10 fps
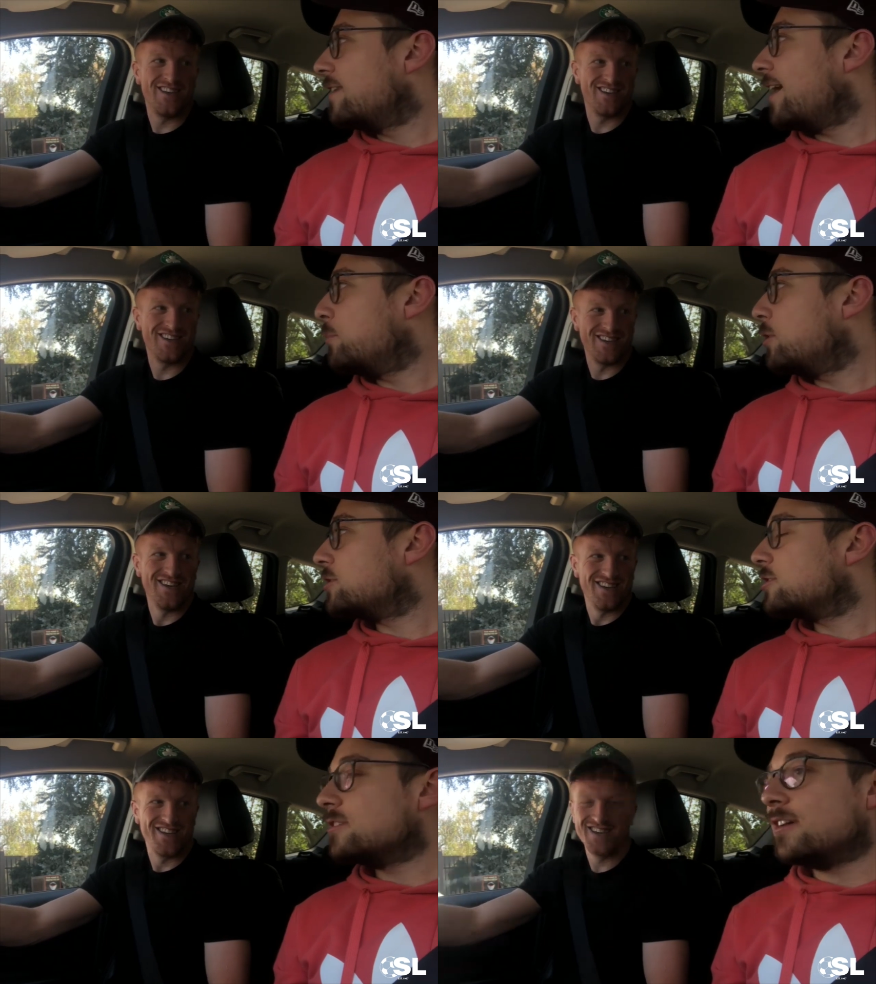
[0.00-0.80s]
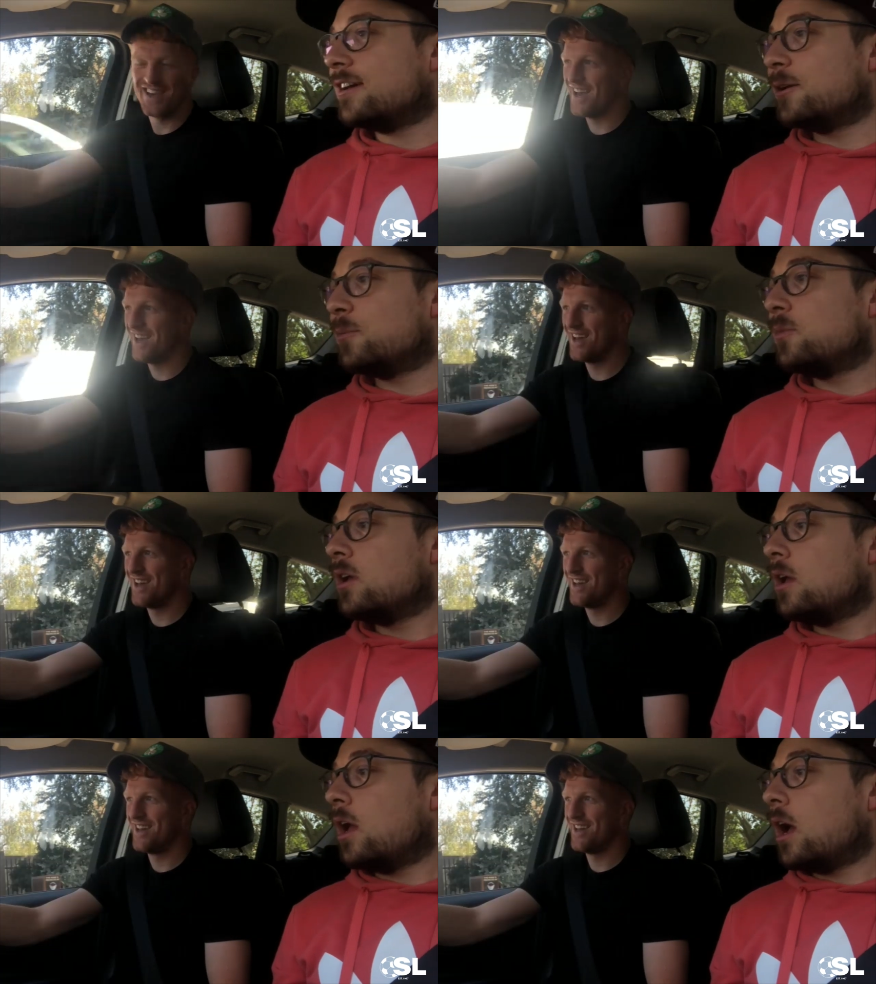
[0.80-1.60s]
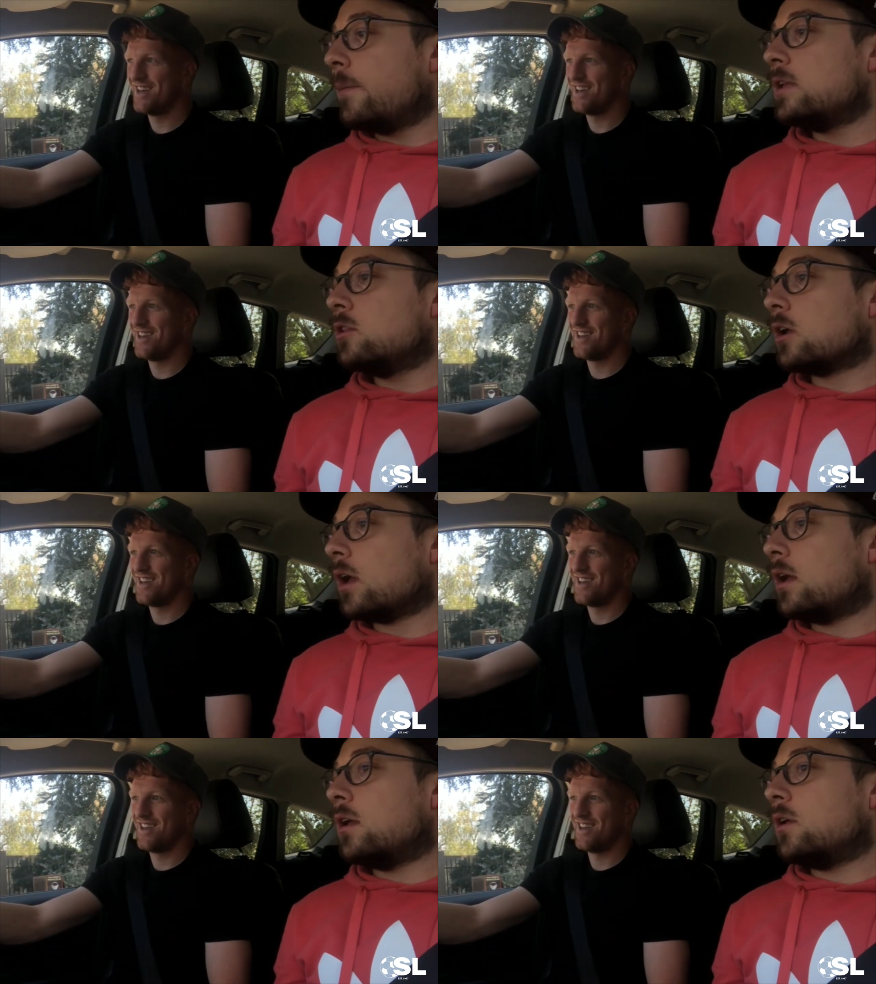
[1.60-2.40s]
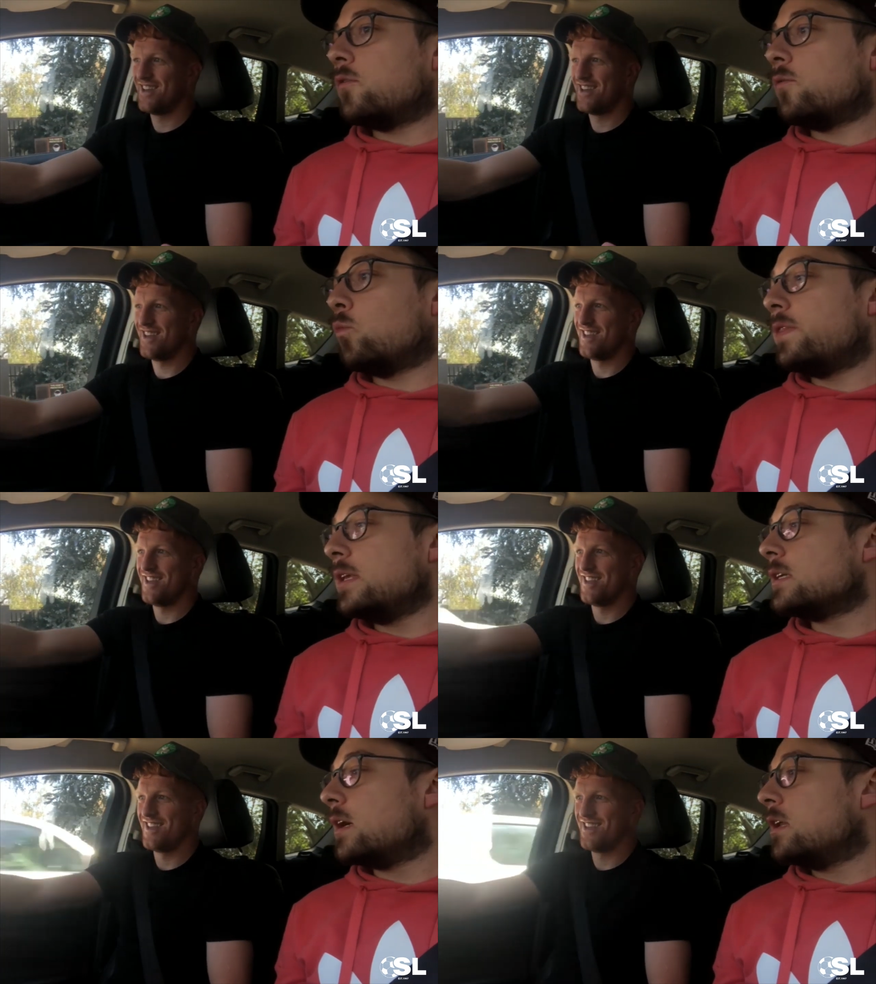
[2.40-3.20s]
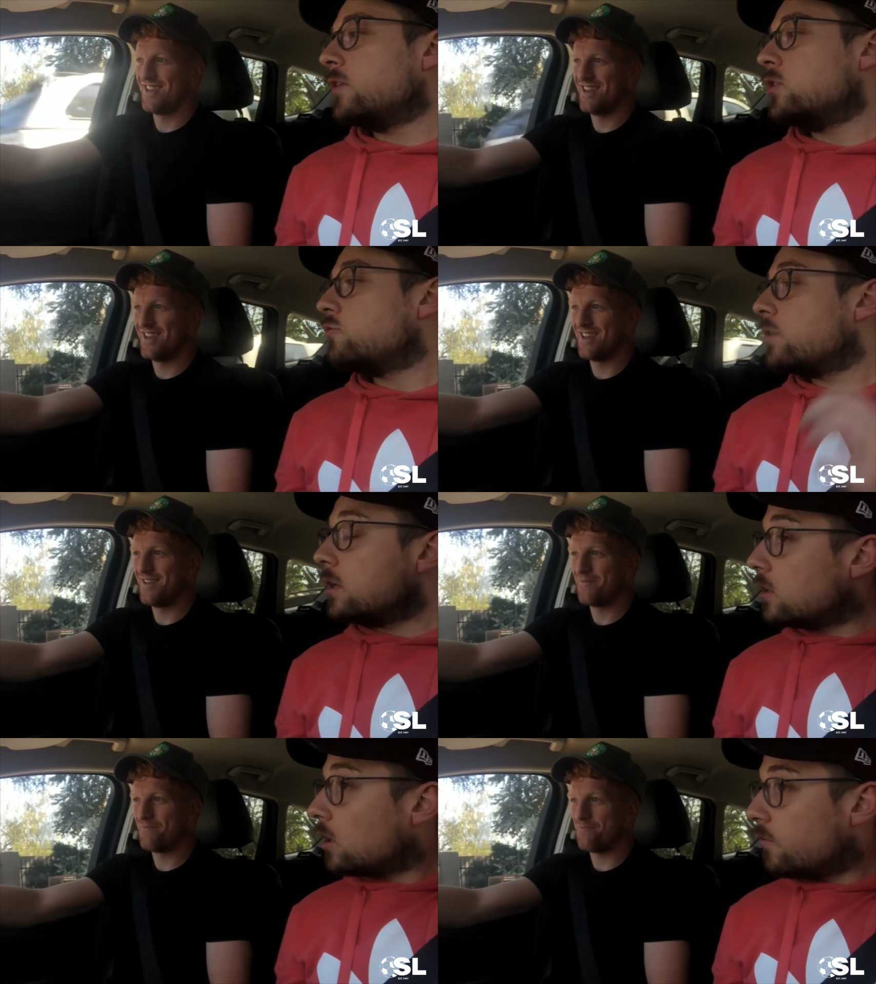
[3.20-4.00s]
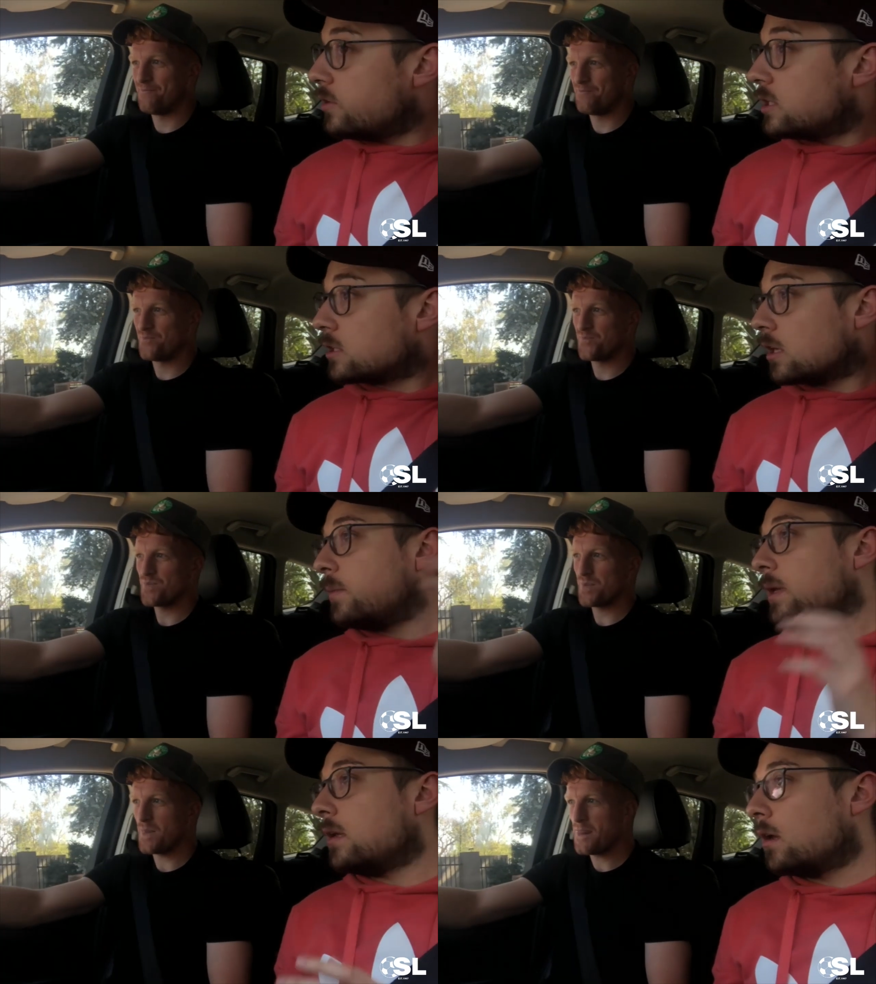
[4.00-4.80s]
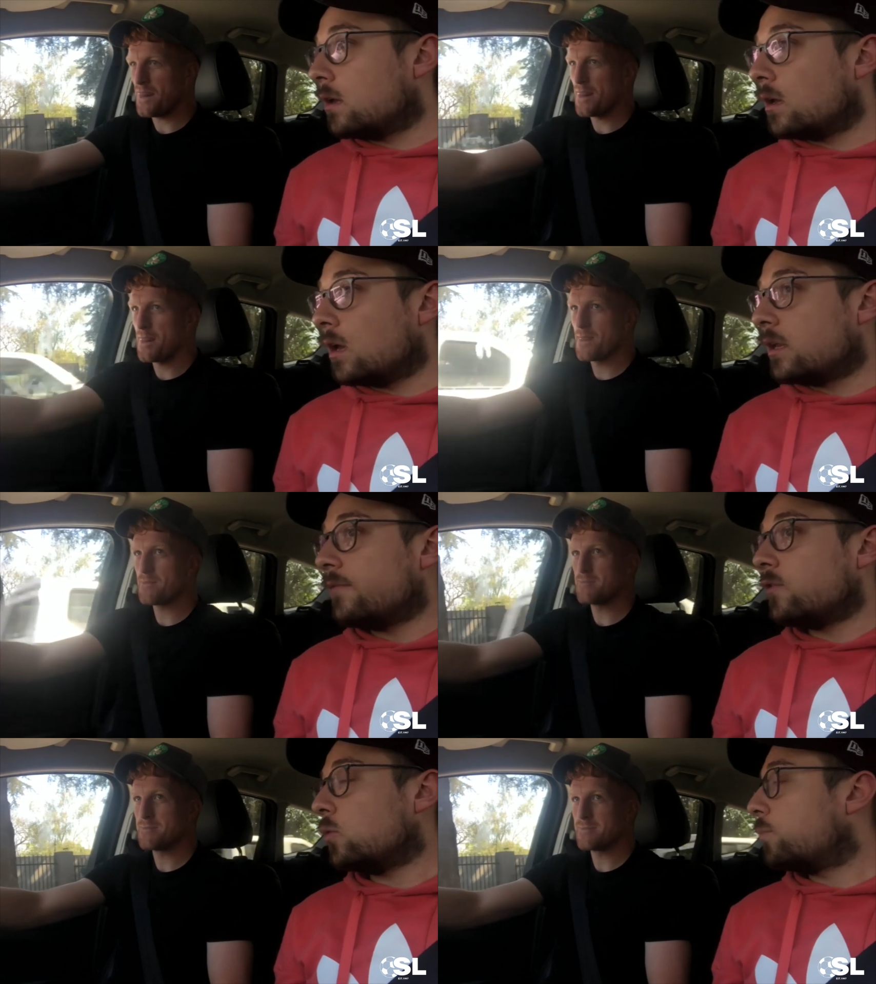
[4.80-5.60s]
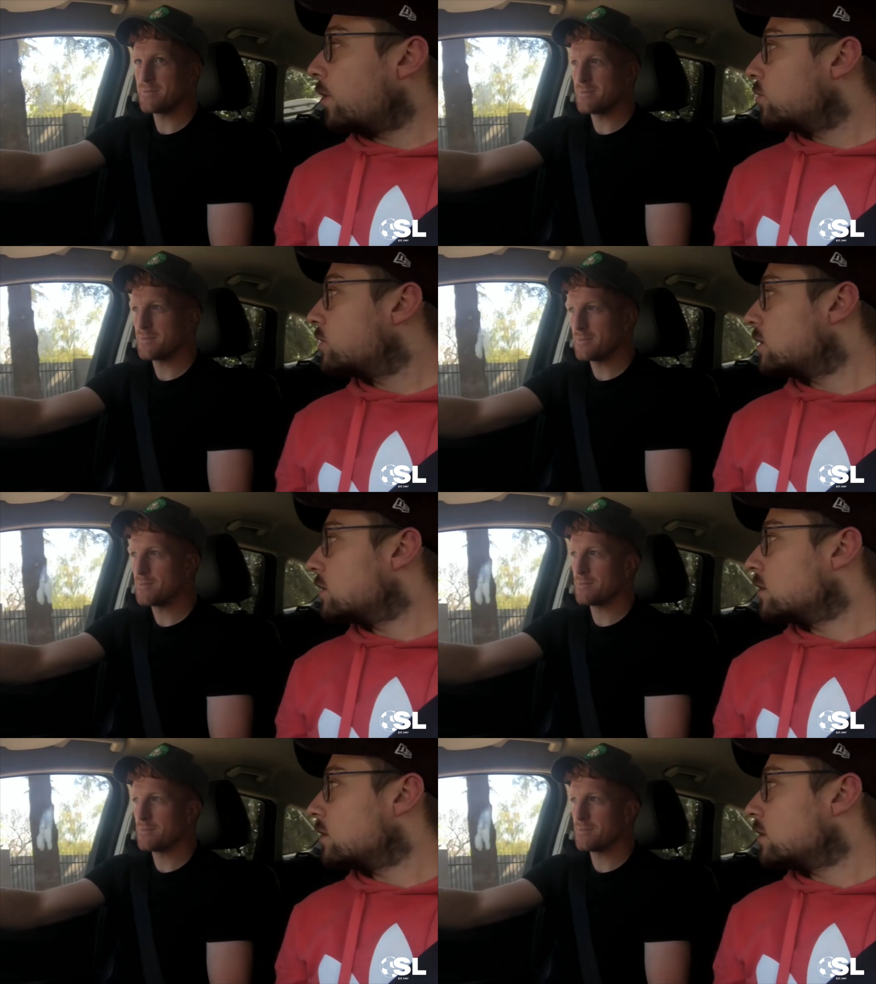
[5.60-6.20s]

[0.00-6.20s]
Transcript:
Speaker 1: nine months. Um, yeah. I mean, look, with this kind of injury, obviously it's going to be a, a difficult process.